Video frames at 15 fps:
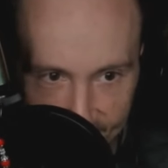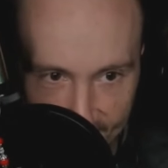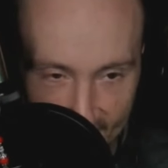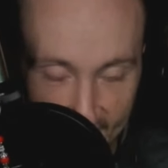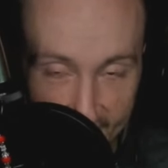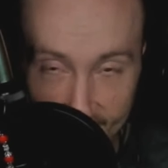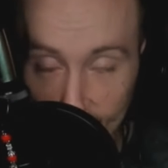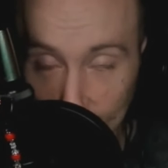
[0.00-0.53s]

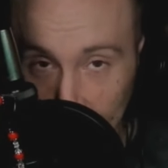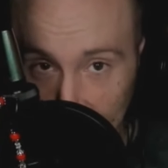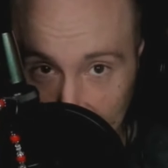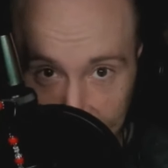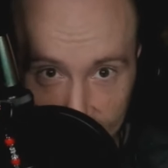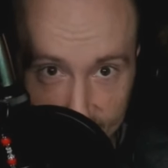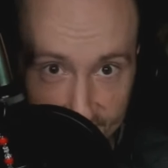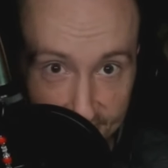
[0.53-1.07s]
say,
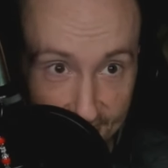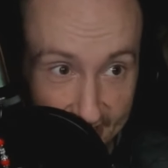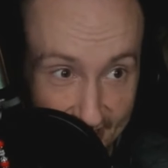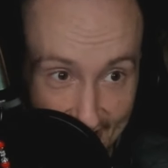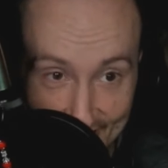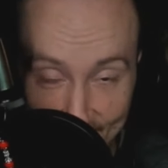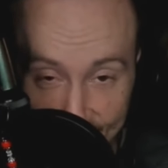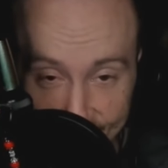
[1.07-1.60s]
whoever is the
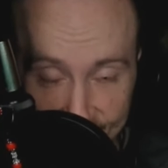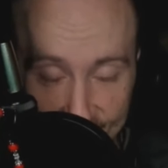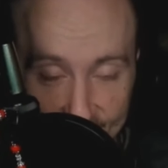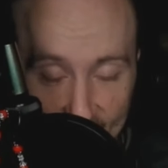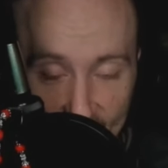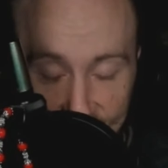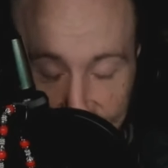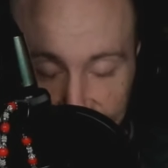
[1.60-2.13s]
editor
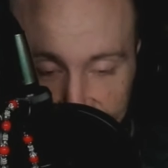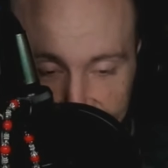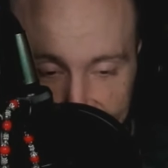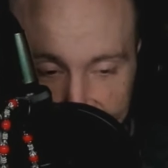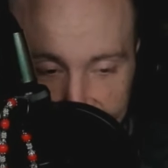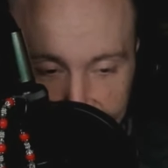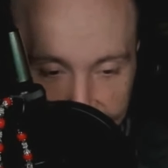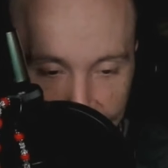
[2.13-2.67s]
of these
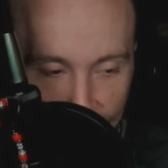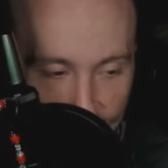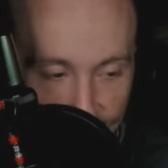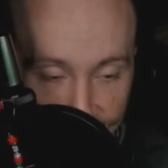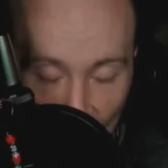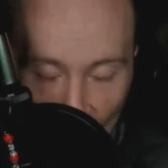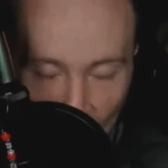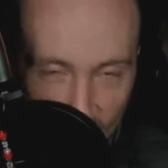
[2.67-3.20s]
videos and
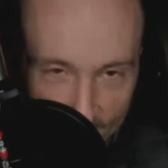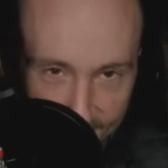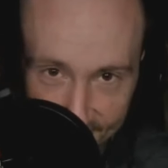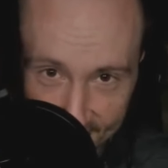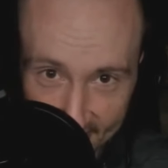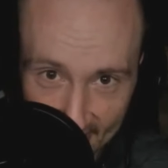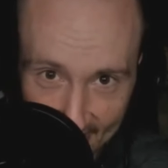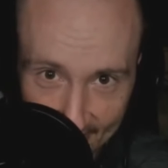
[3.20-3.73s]
puts all this
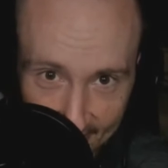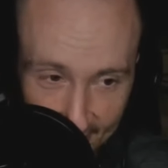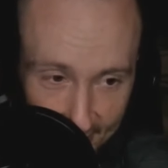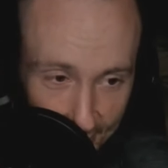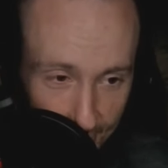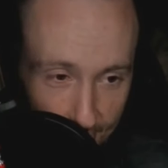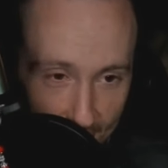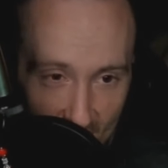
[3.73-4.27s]
together and
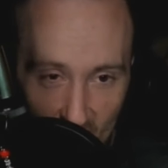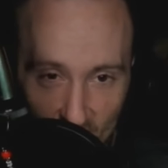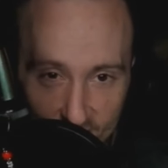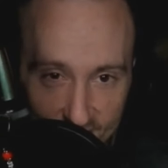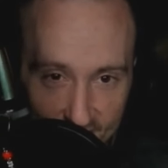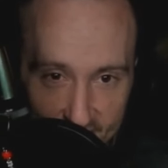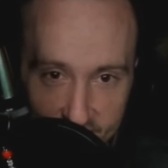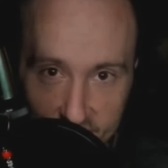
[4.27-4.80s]
who
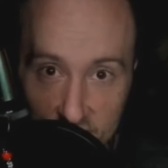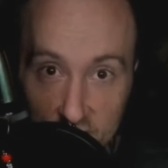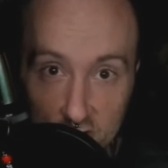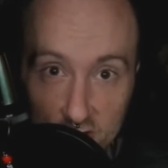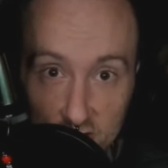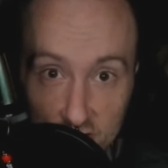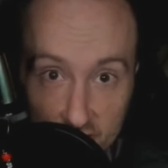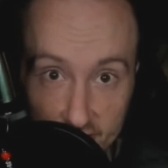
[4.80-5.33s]
films it,
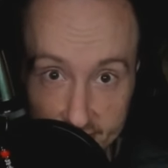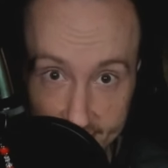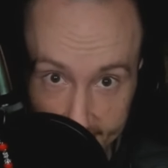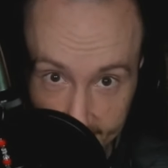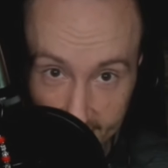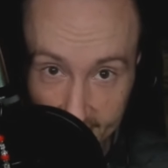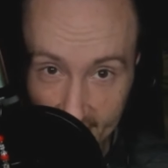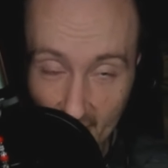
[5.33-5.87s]

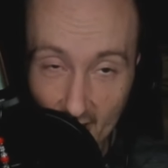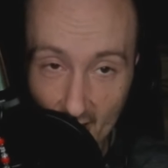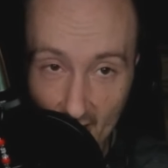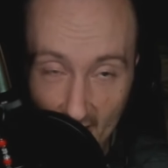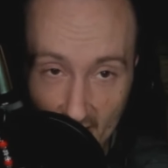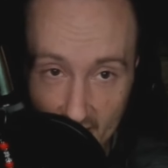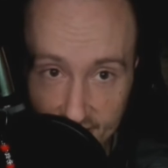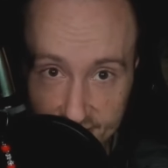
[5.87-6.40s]
good
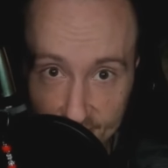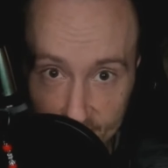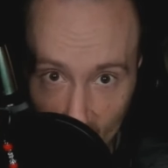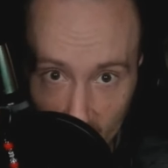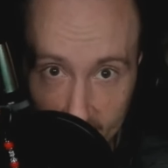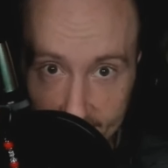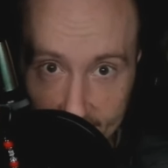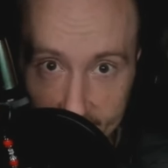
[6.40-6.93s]
ass
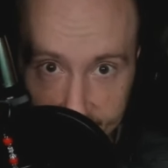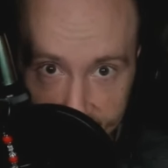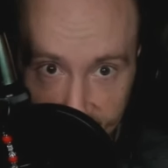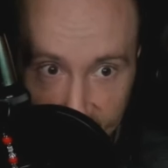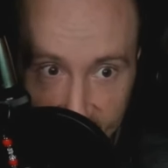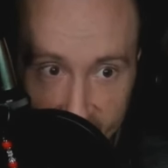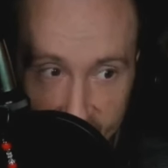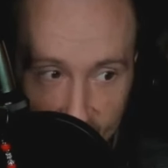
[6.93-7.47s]
fucking
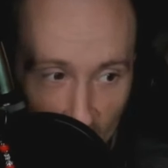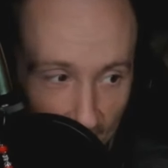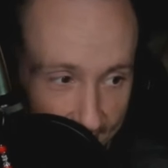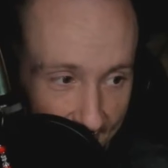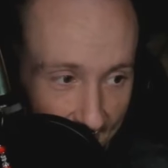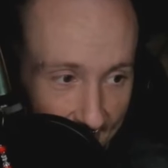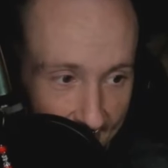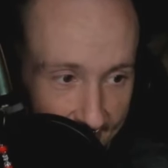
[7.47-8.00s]
team,
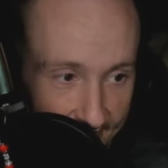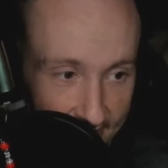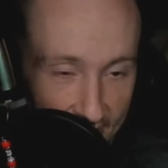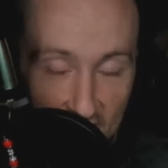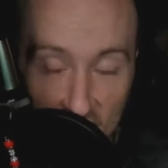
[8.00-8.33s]
okay?